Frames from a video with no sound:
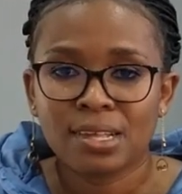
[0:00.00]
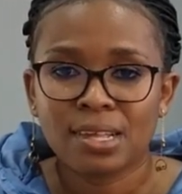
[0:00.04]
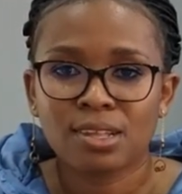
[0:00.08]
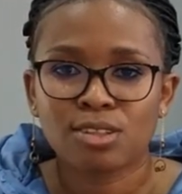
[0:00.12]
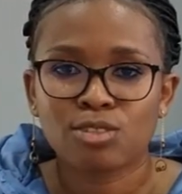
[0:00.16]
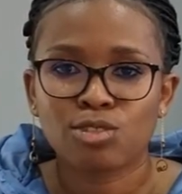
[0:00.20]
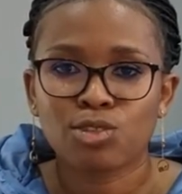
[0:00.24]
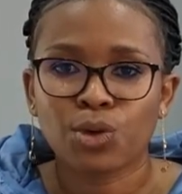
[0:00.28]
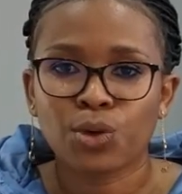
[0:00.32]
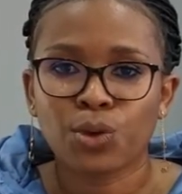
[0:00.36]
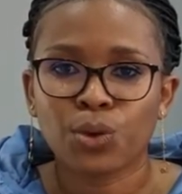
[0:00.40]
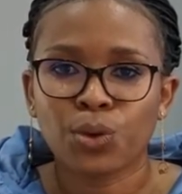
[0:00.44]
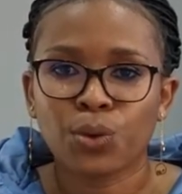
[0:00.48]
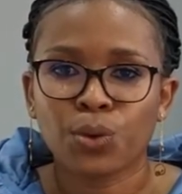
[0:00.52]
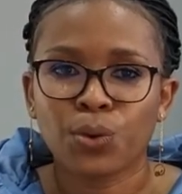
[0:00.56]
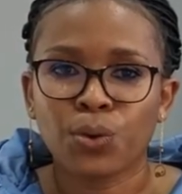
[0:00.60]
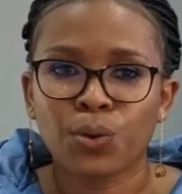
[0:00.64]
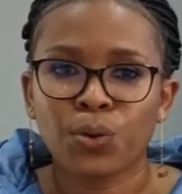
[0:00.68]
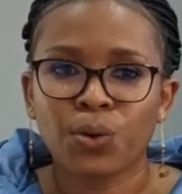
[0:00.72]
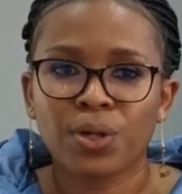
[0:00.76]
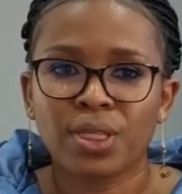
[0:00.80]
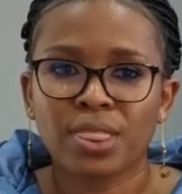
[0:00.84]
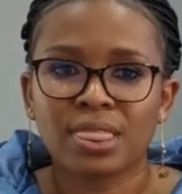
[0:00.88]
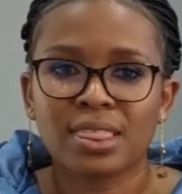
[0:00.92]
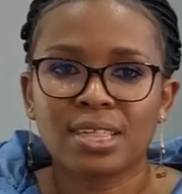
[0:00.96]

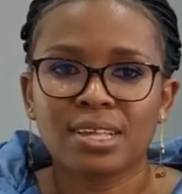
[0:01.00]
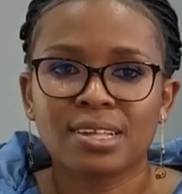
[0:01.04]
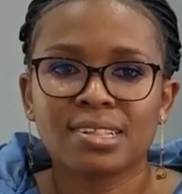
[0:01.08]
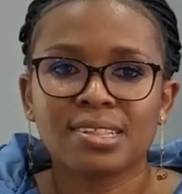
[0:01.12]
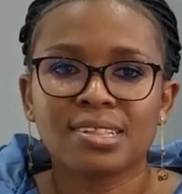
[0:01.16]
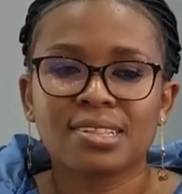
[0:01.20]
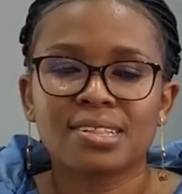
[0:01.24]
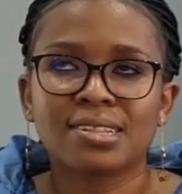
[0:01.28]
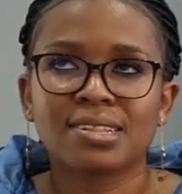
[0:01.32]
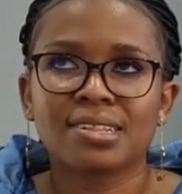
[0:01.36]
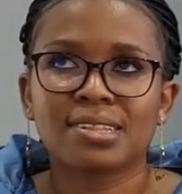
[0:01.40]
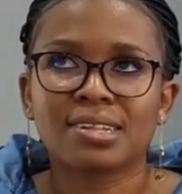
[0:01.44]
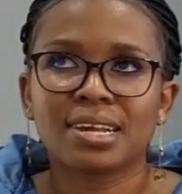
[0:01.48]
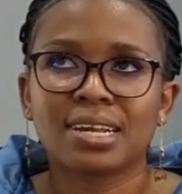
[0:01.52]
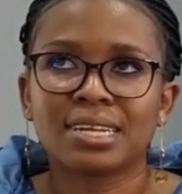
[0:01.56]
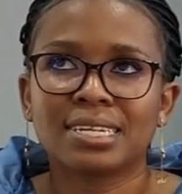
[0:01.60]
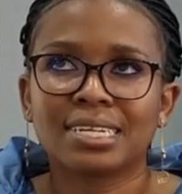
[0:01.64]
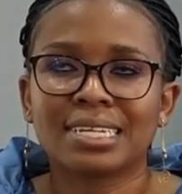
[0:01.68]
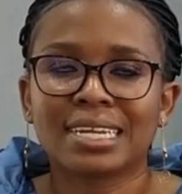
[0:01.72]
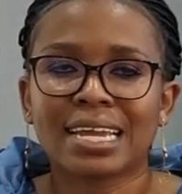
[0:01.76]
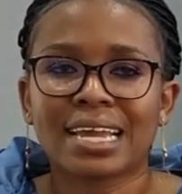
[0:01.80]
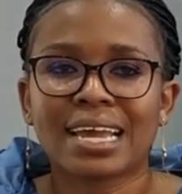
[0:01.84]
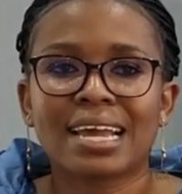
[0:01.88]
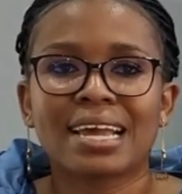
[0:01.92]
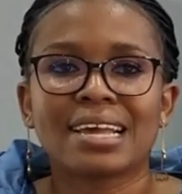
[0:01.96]
So this
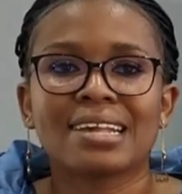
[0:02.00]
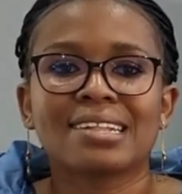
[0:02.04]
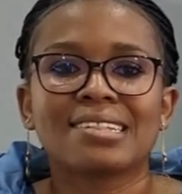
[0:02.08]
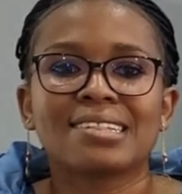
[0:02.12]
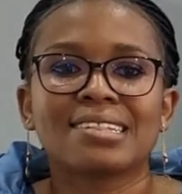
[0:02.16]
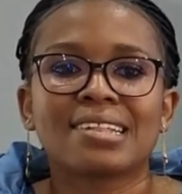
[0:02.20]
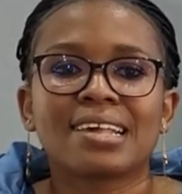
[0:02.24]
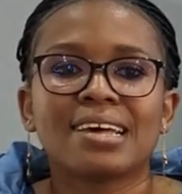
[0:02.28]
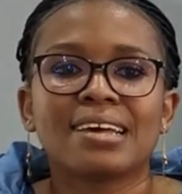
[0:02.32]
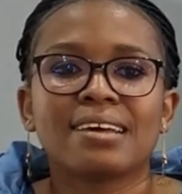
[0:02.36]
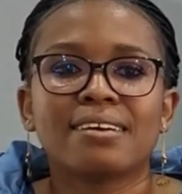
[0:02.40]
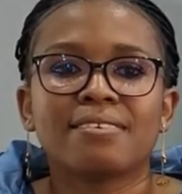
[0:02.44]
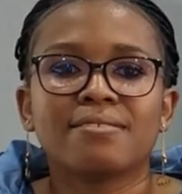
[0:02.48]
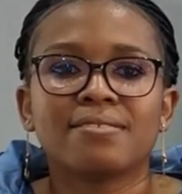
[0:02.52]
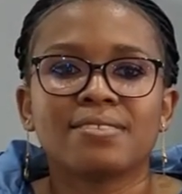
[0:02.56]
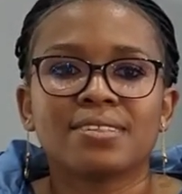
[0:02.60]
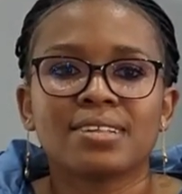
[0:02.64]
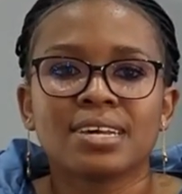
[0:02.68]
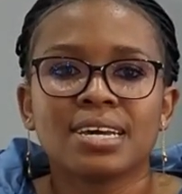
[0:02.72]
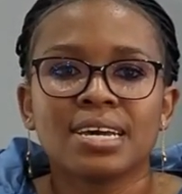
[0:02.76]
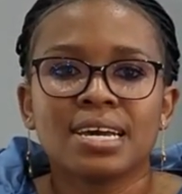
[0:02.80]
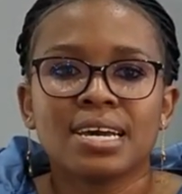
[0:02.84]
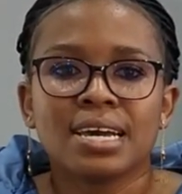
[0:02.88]
day serves